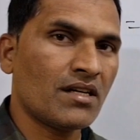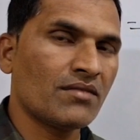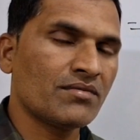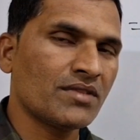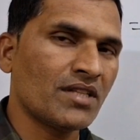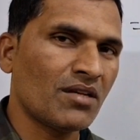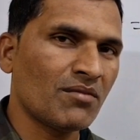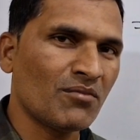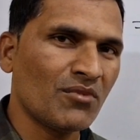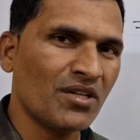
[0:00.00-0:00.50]
law
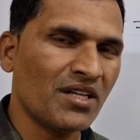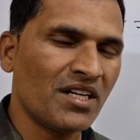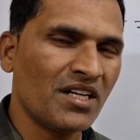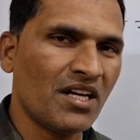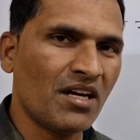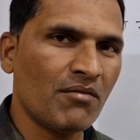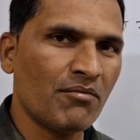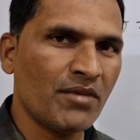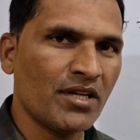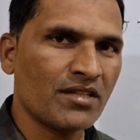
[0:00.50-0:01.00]
of
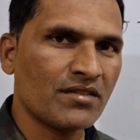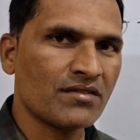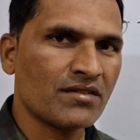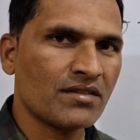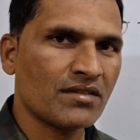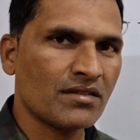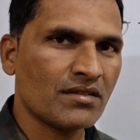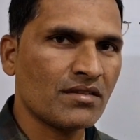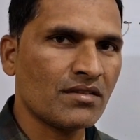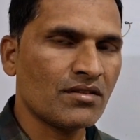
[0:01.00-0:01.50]

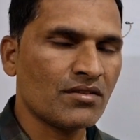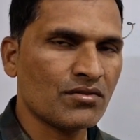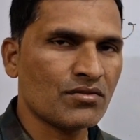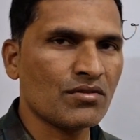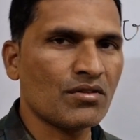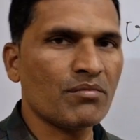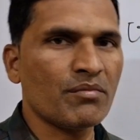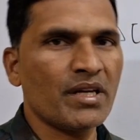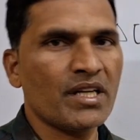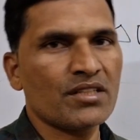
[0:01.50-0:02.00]
thermodynamics. You
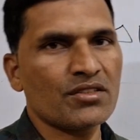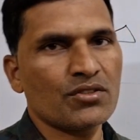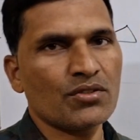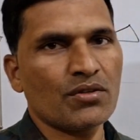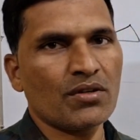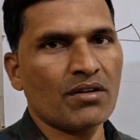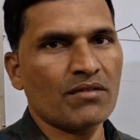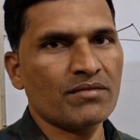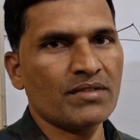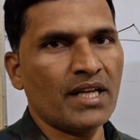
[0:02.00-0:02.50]
should make
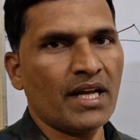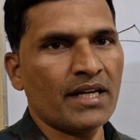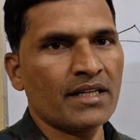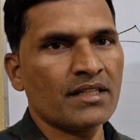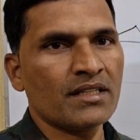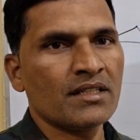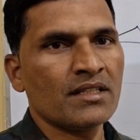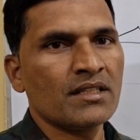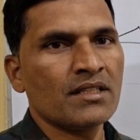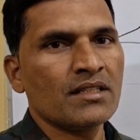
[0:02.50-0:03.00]
sure of
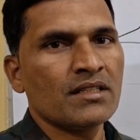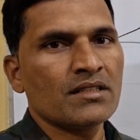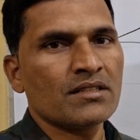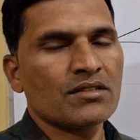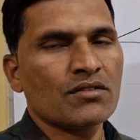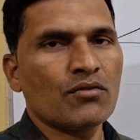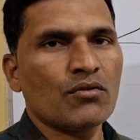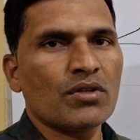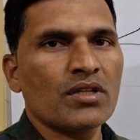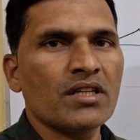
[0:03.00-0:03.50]
that.
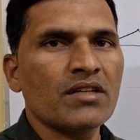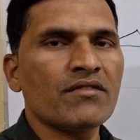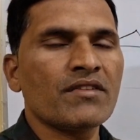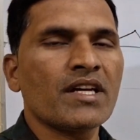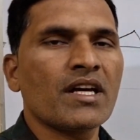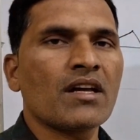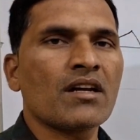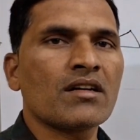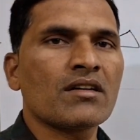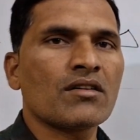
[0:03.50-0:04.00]
So only
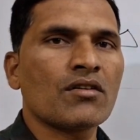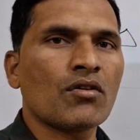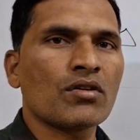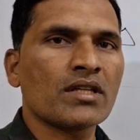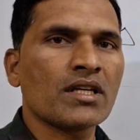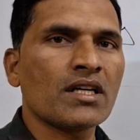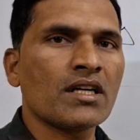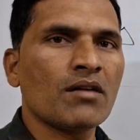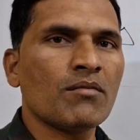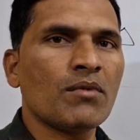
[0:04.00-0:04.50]
we are
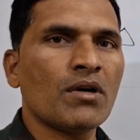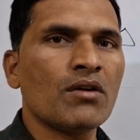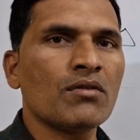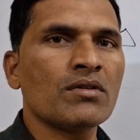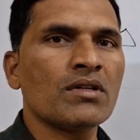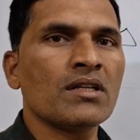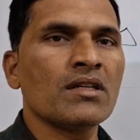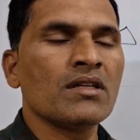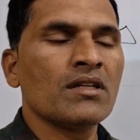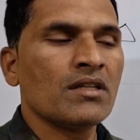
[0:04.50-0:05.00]
talking
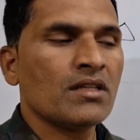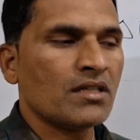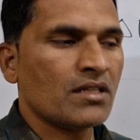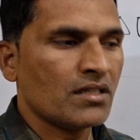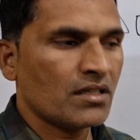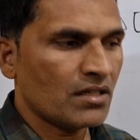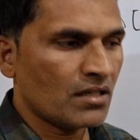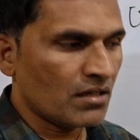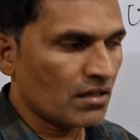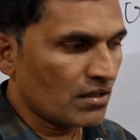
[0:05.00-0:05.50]
about
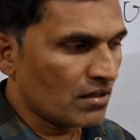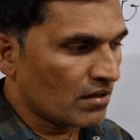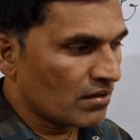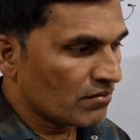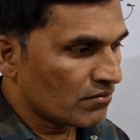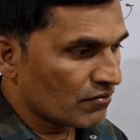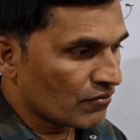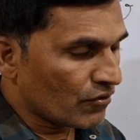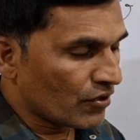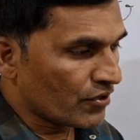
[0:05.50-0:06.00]

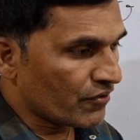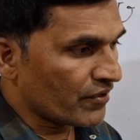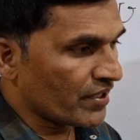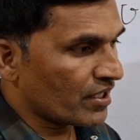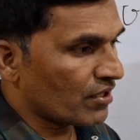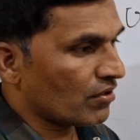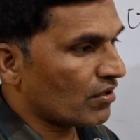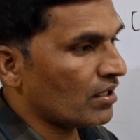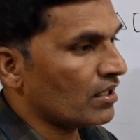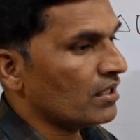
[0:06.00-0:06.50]
what
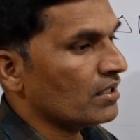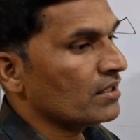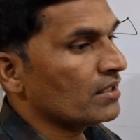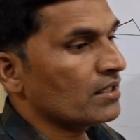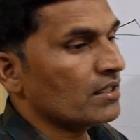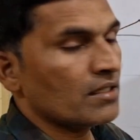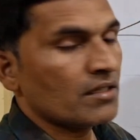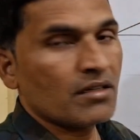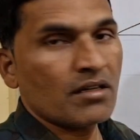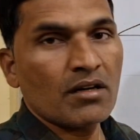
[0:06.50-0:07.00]
we call
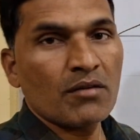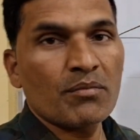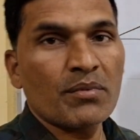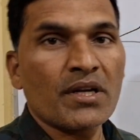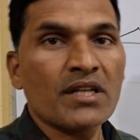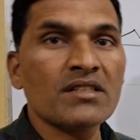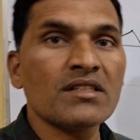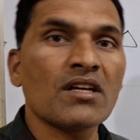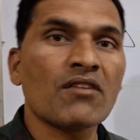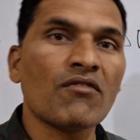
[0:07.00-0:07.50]
a
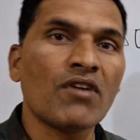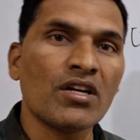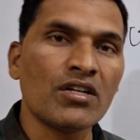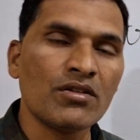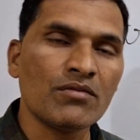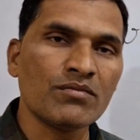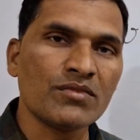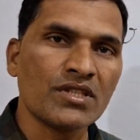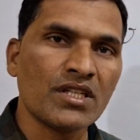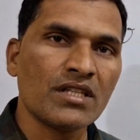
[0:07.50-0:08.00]
pressure
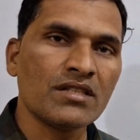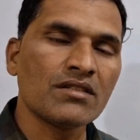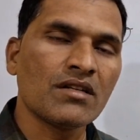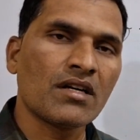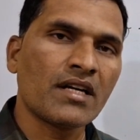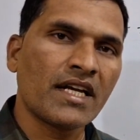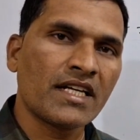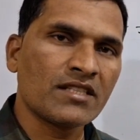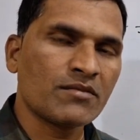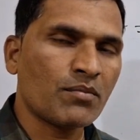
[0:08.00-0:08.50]
volume change
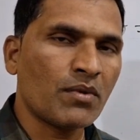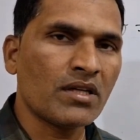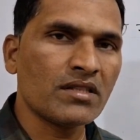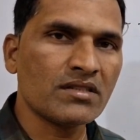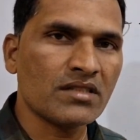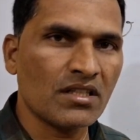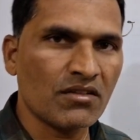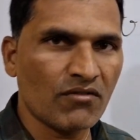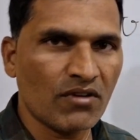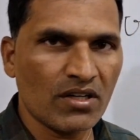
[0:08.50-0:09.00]
or
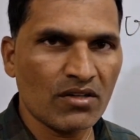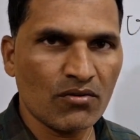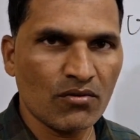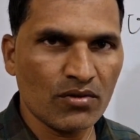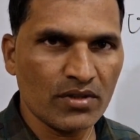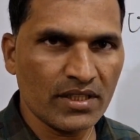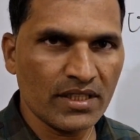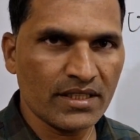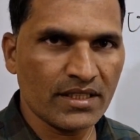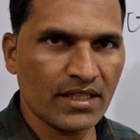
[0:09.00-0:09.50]
expansion work
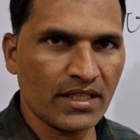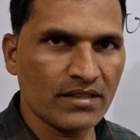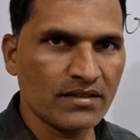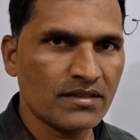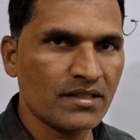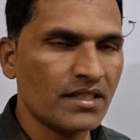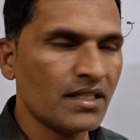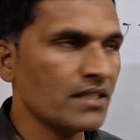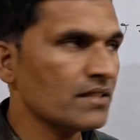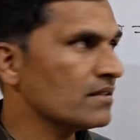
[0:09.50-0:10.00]
only it
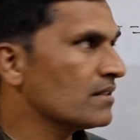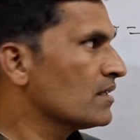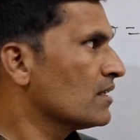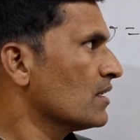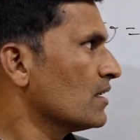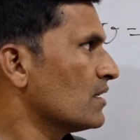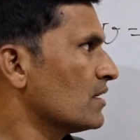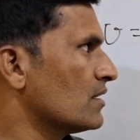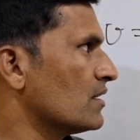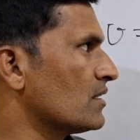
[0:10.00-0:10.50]
considers.
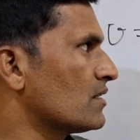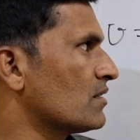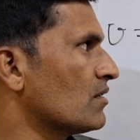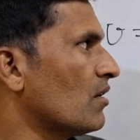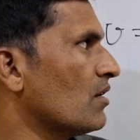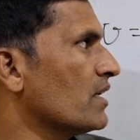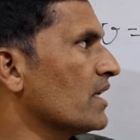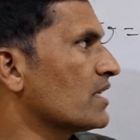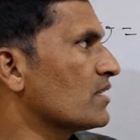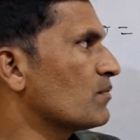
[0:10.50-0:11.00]
This
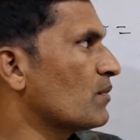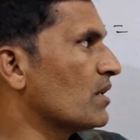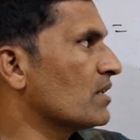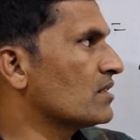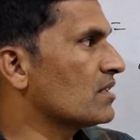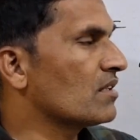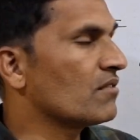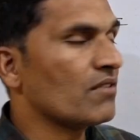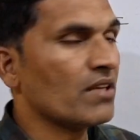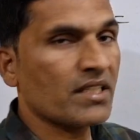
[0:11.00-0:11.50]

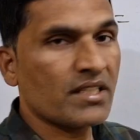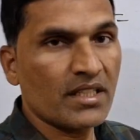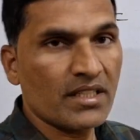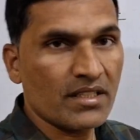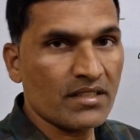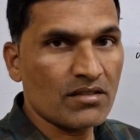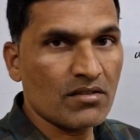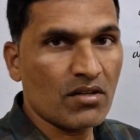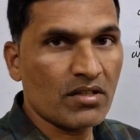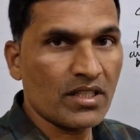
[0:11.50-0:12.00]
non-expansion work,
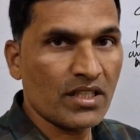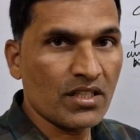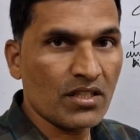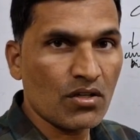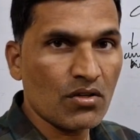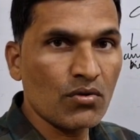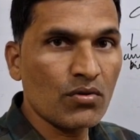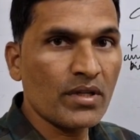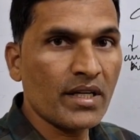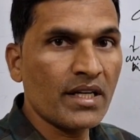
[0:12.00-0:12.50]
it is not
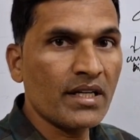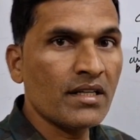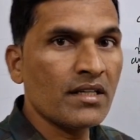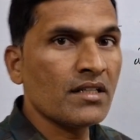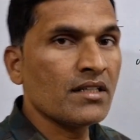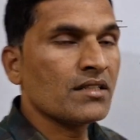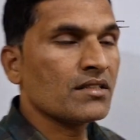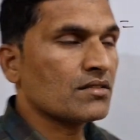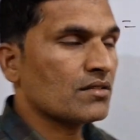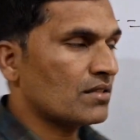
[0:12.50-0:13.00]
included.
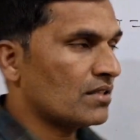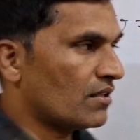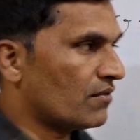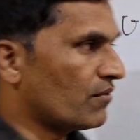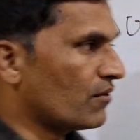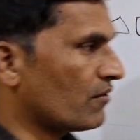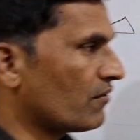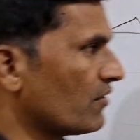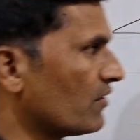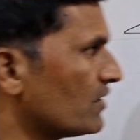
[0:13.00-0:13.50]
So
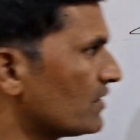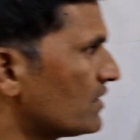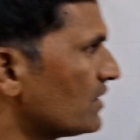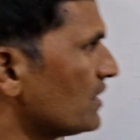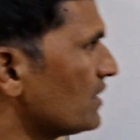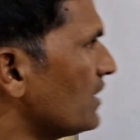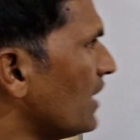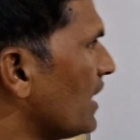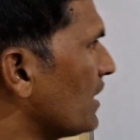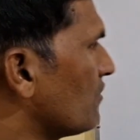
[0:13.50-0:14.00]
therefore we will
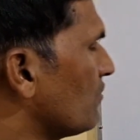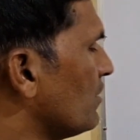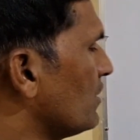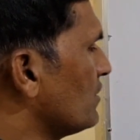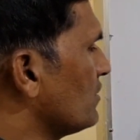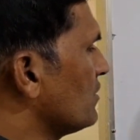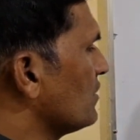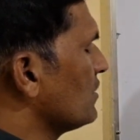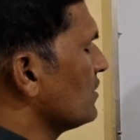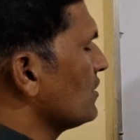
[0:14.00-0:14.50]
see that one.